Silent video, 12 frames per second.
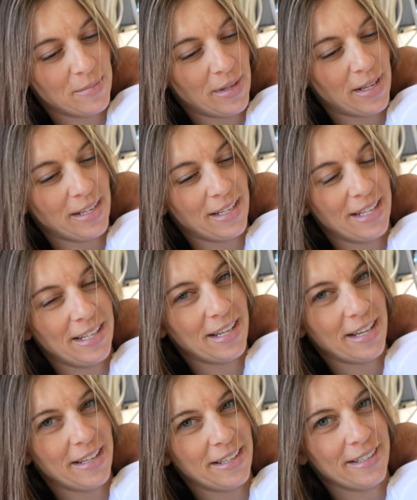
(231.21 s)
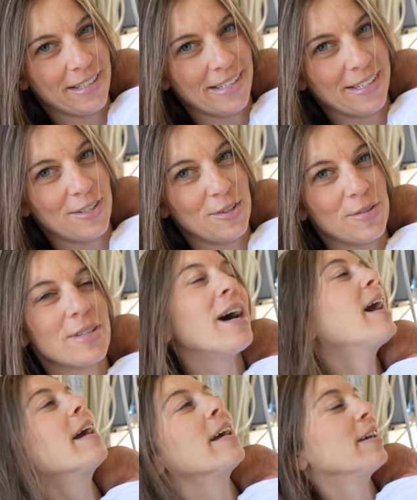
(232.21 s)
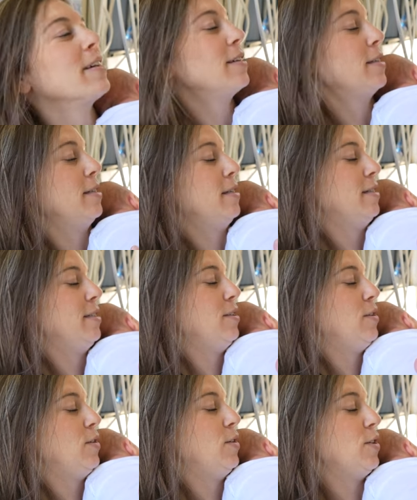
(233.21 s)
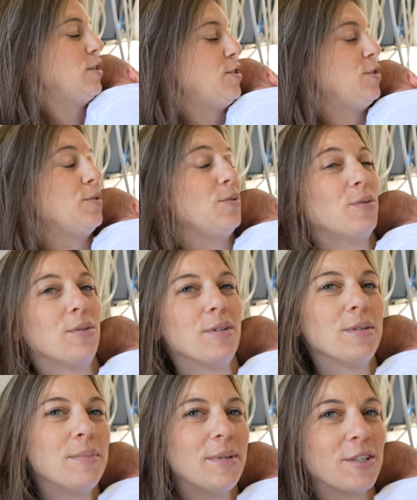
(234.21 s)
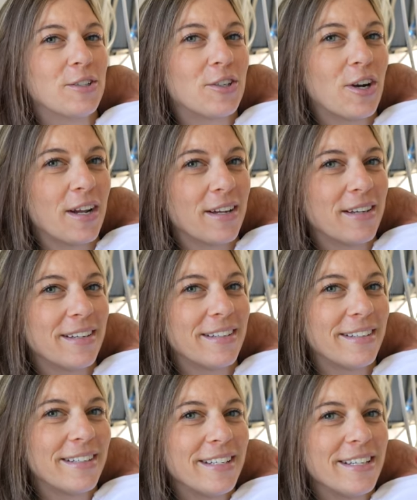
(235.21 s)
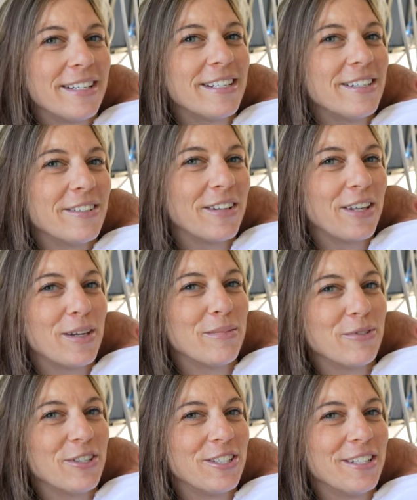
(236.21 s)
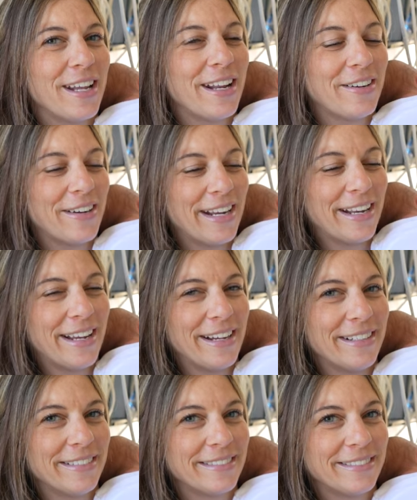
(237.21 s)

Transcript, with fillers: but he uh, is too tired or too milk drunk to really appreciate it right now.